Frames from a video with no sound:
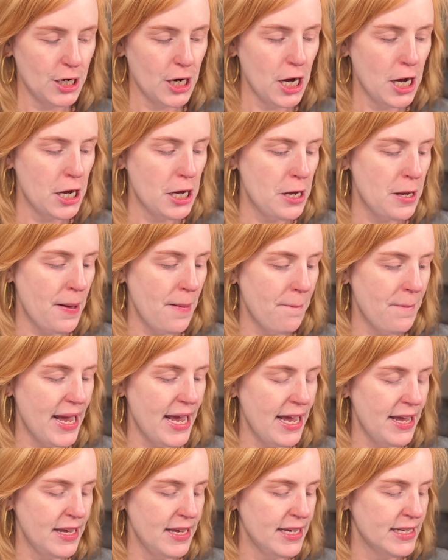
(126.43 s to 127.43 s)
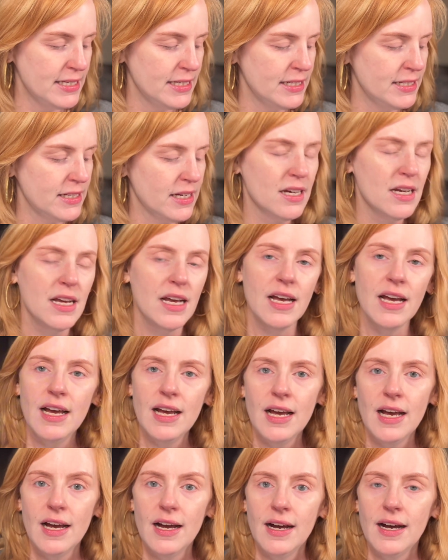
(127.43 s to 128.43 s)
And
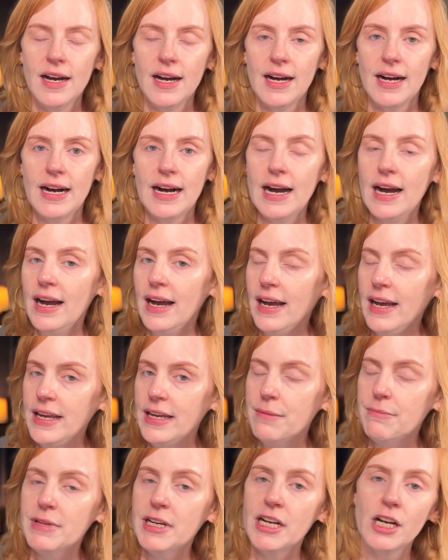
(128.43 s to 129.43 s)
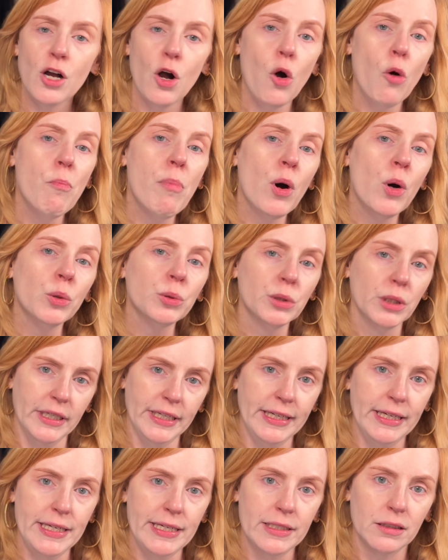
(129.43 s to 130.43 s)
I am going to go
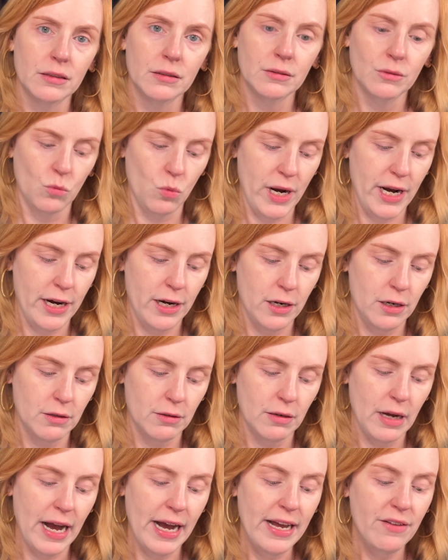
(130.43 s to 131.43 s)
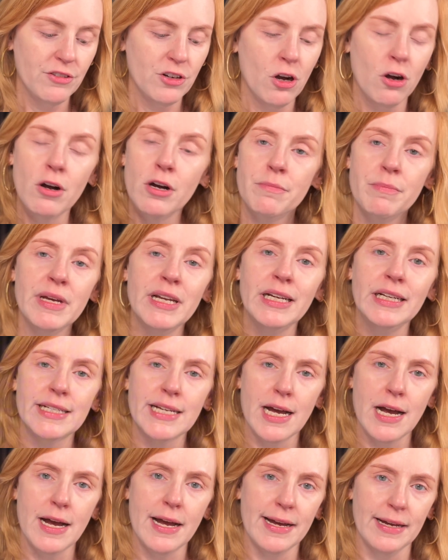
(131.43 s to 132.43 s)
boldly where I have gone many
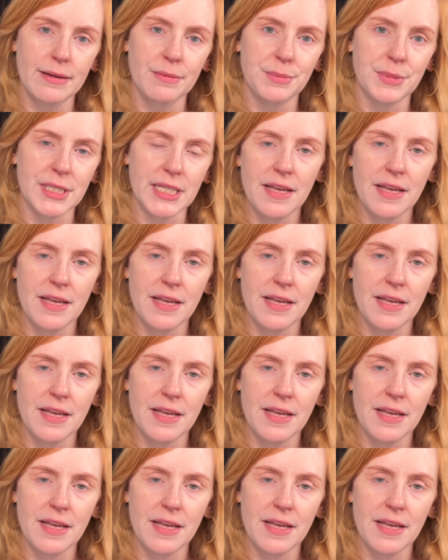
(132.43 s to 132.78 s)
times,